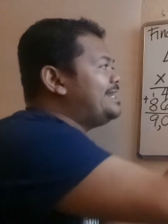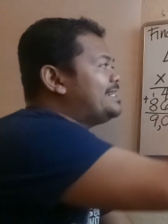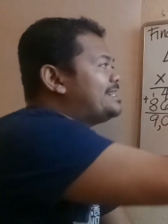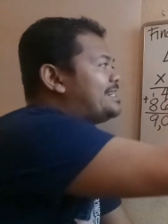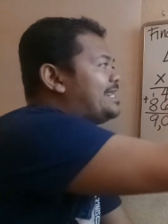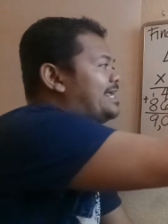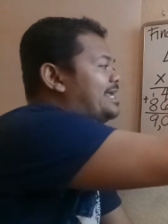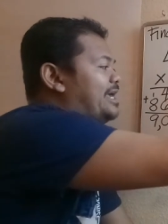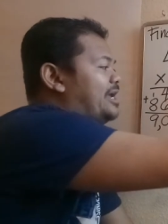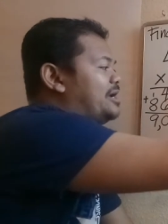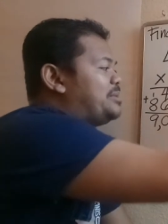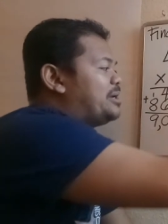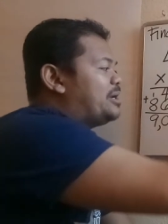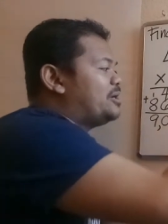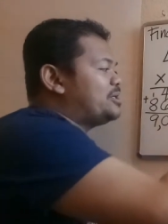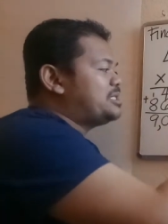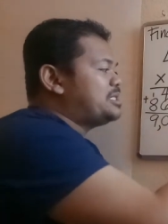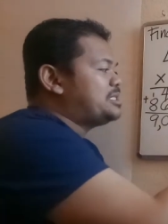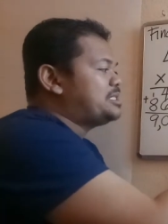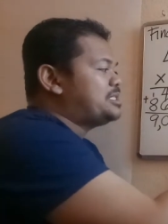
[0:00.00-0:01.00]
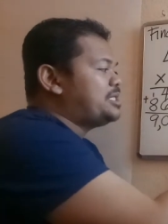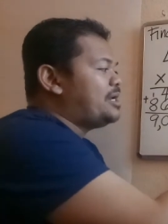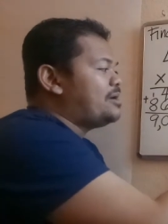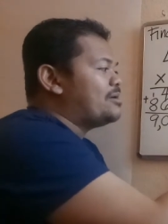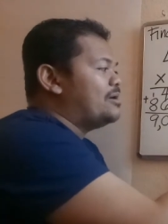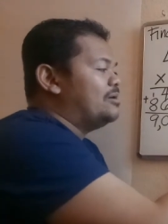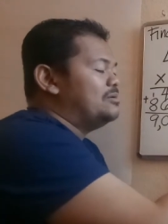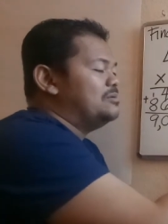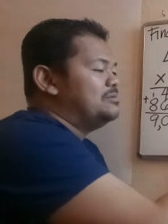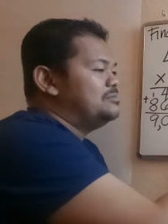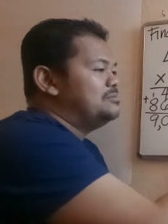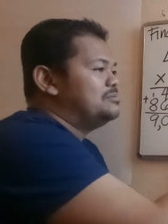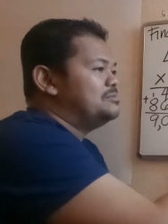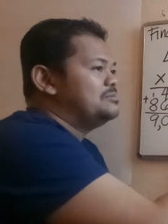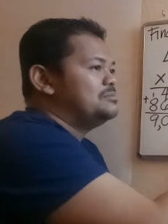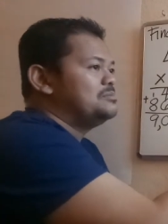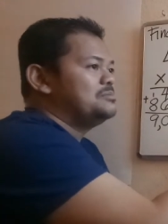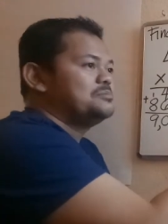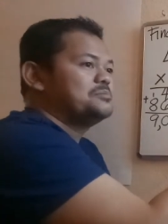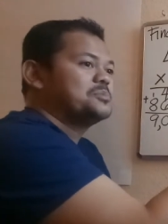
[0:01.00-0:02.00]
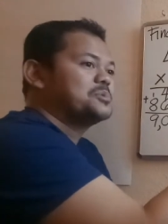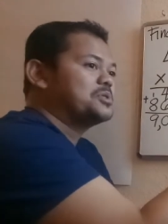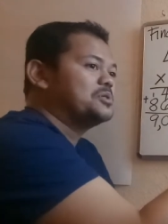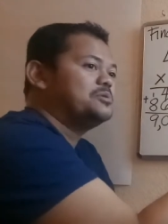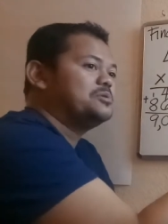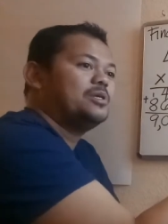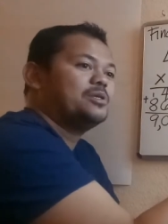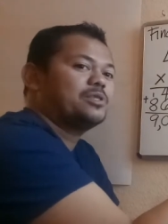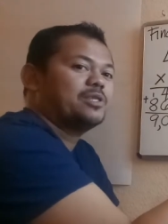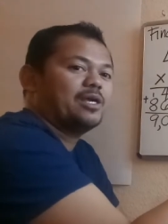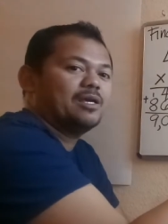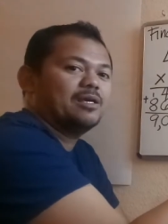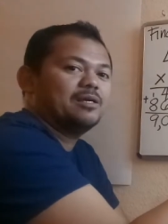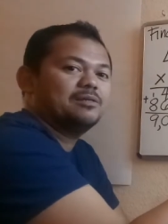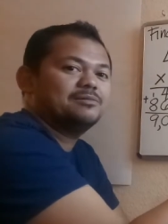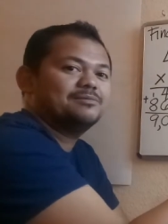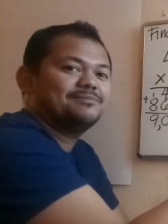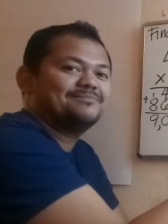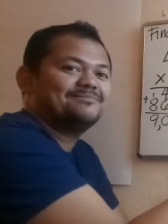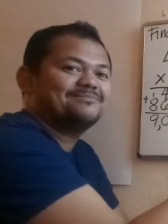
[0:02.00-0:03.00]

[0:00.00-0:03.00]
anything here because it's 0. So nothing.